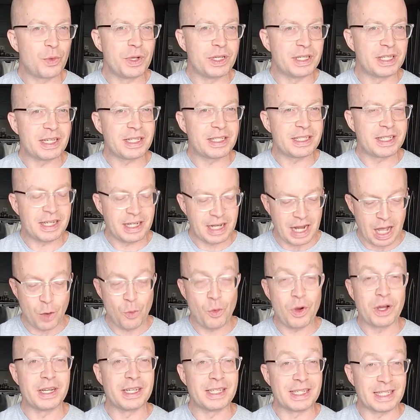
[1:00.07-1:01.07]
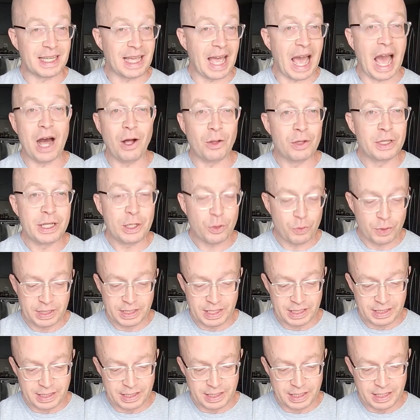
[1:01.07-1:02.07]
resistant. I wanted to see how leak
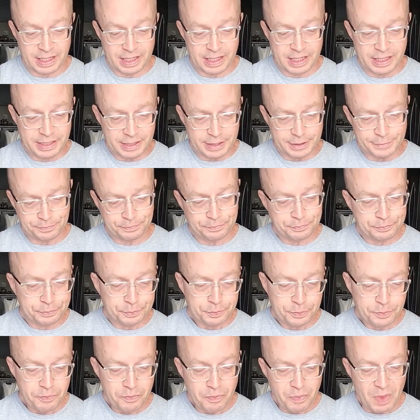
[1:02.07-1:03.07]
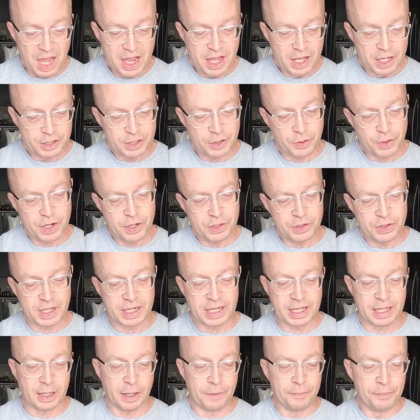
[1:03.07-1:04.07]
resistant it is. So here's the
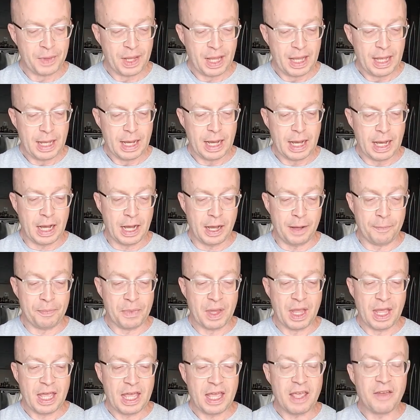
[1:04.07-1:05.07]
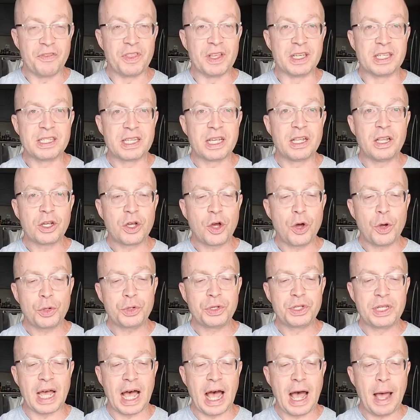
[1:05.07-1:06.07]
deal. If the
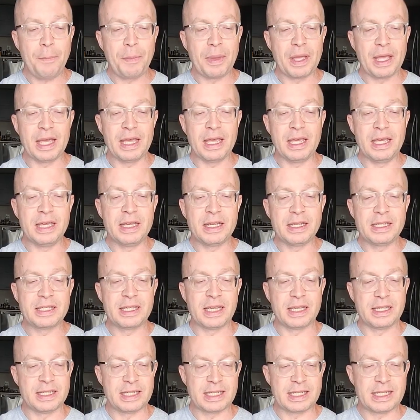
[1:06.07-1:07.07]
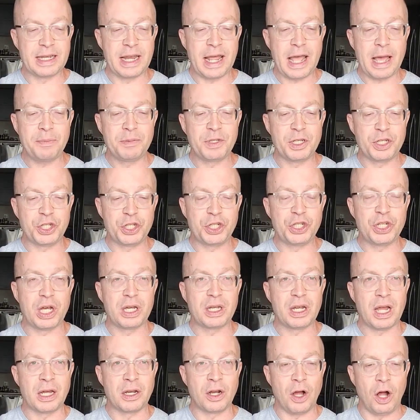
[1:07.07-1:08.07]
silicone top is snapped
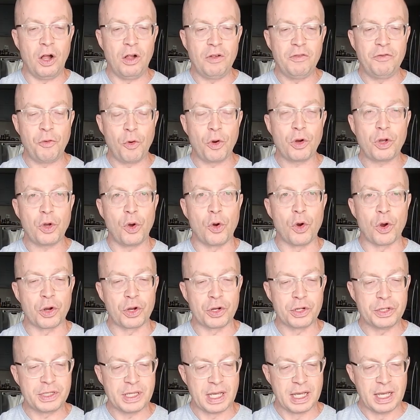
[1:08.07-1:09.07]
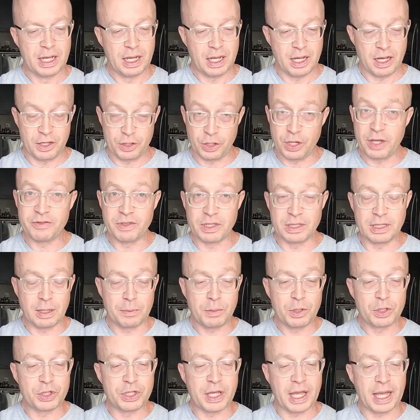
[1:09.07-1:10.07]
shut on all 4 corners, you have to
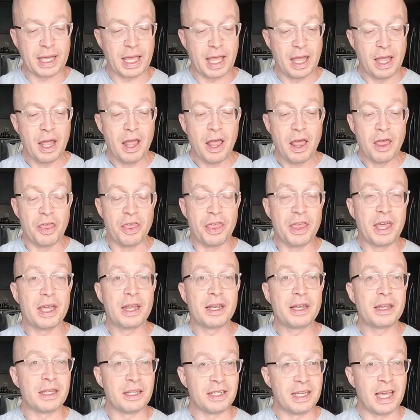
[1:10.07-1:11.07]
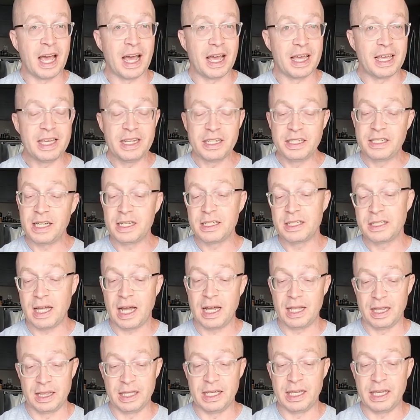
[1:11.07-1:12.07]
double check, then yeah, it does
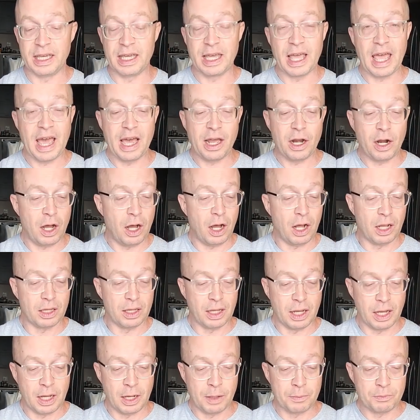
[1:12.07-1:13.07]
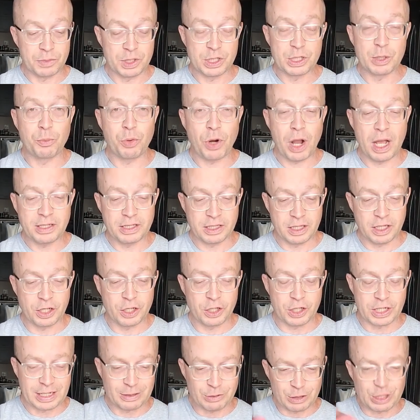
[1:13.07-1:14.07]
not leak at all. Surprisingly
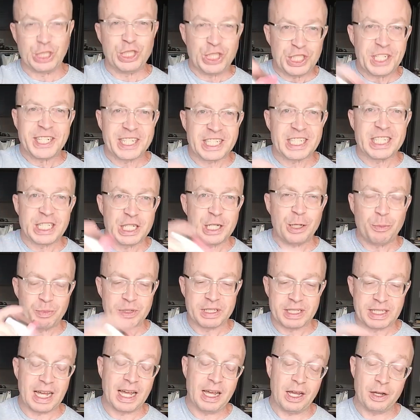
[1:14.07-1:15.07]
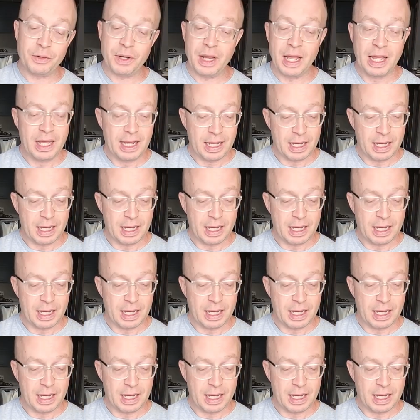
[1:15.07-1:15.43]
good. I was shaking it up and down.